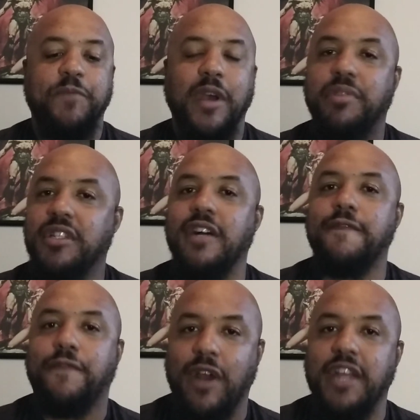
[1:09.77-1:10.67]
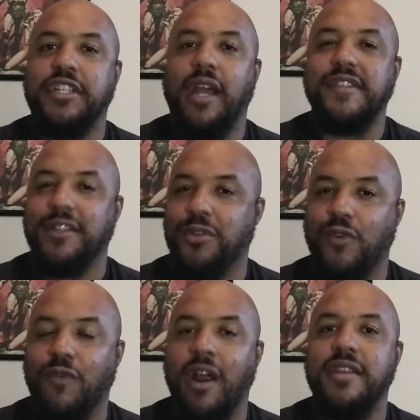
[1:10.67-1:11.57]
a beloved franchise like the
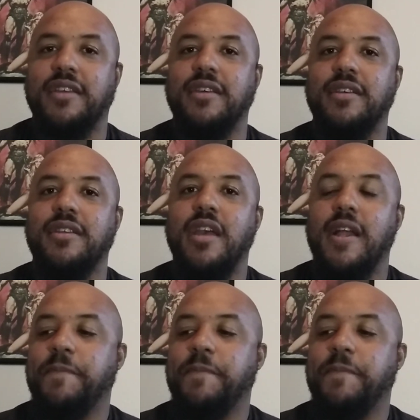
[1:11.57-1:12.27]
Karate Kid